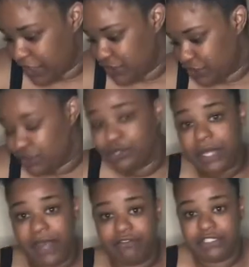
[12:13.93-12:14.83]
Do you
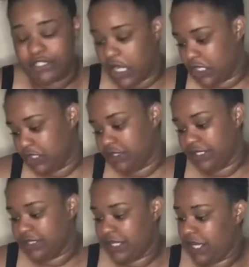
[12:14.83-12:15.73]
have a stalker?
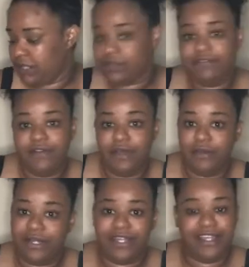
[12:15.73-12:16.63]
Let's lock the
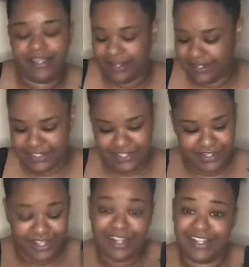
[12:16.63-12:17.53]
phone and get into
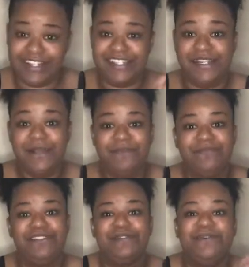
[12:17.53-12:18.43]
this.
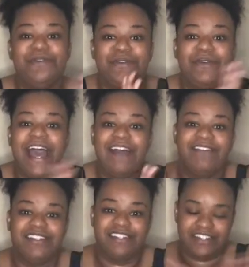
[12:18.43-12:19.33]
Do you
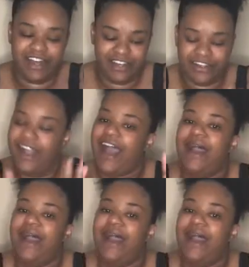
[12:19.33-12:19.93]
have a stalker?